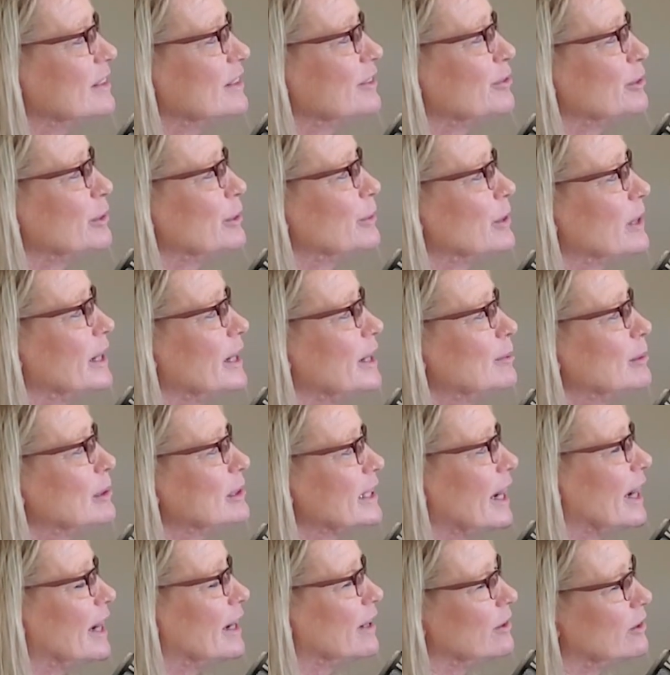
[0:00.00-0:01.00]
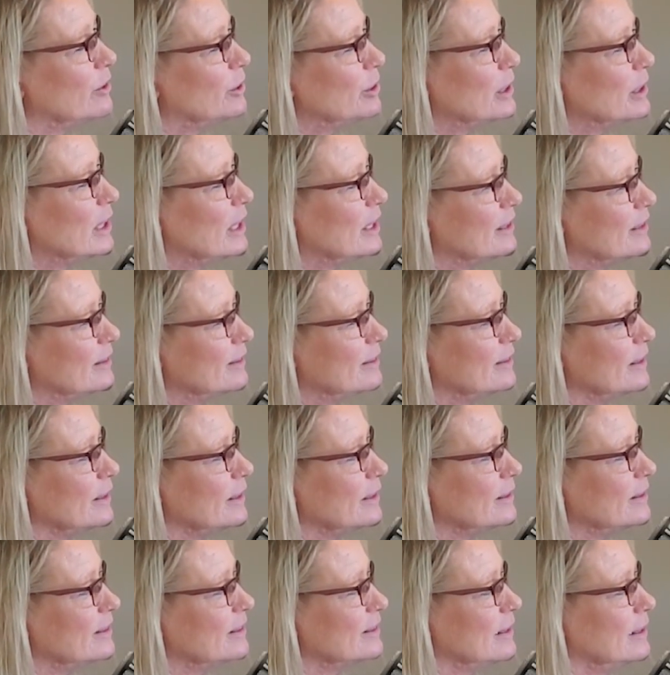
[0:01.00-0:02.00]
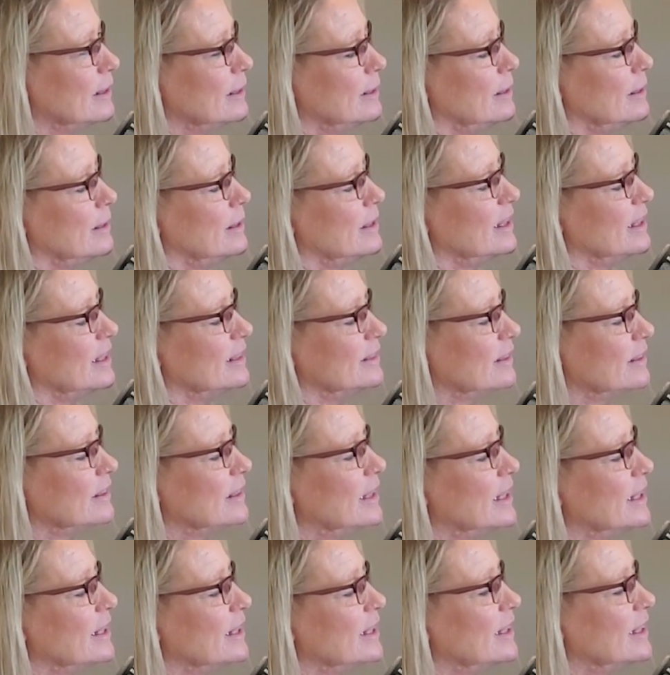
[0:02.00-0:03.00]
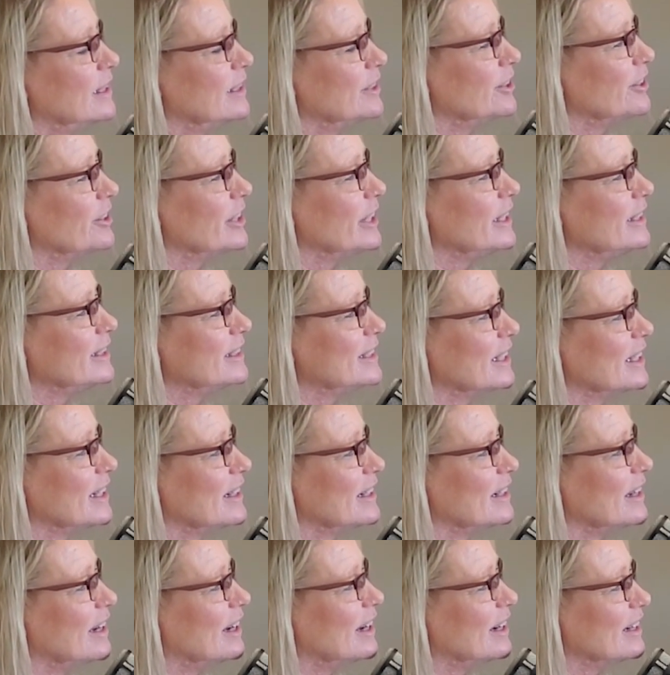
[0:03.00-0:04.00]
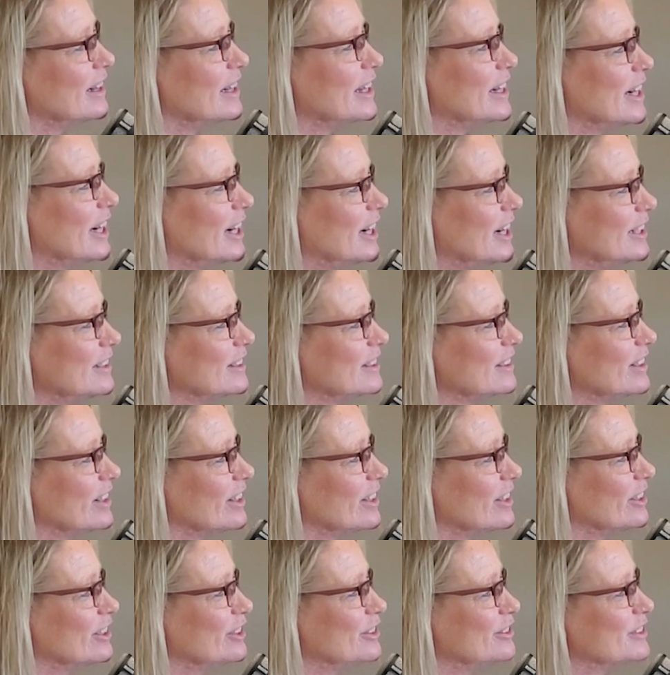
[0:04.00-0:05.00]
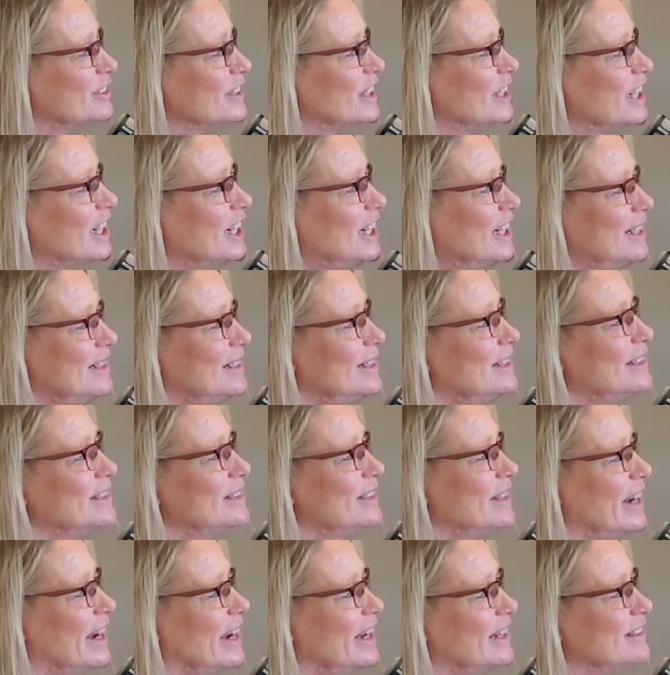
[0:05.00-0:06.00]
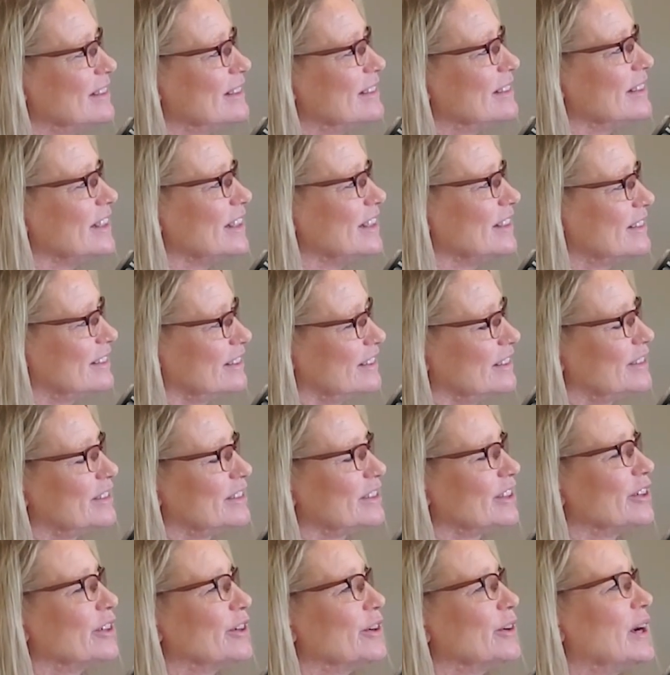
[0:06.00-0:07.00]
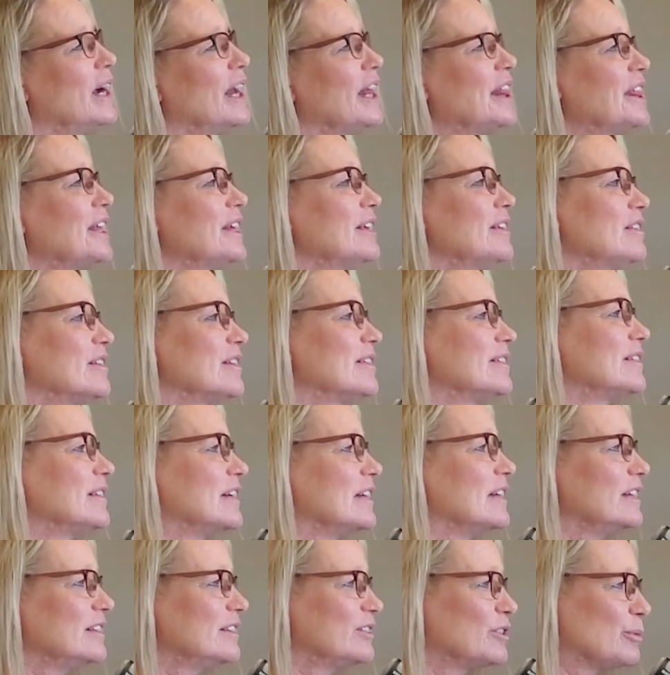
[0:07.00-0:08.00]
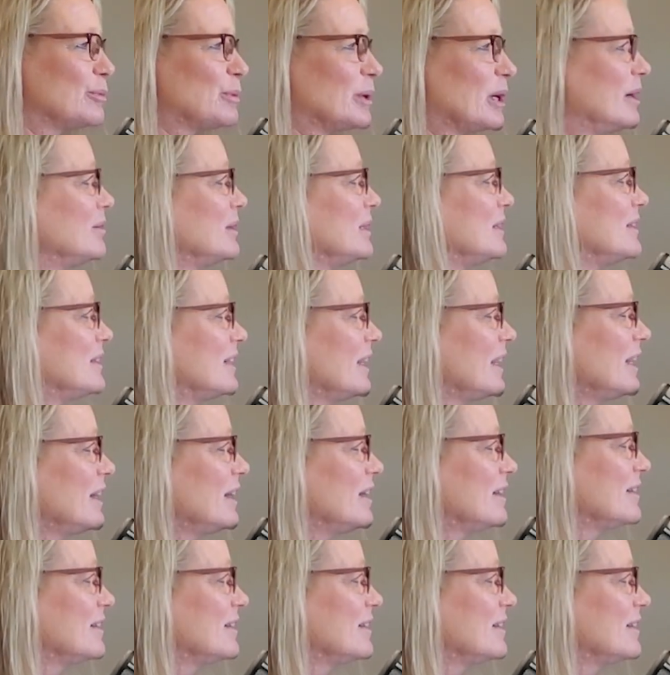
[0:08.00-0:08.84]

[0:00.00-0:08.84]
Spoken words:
if we were able to add a whole lot of seats. That's a lot of concrete to cut out of there and start over to add seats. So I think the seats will probably stay the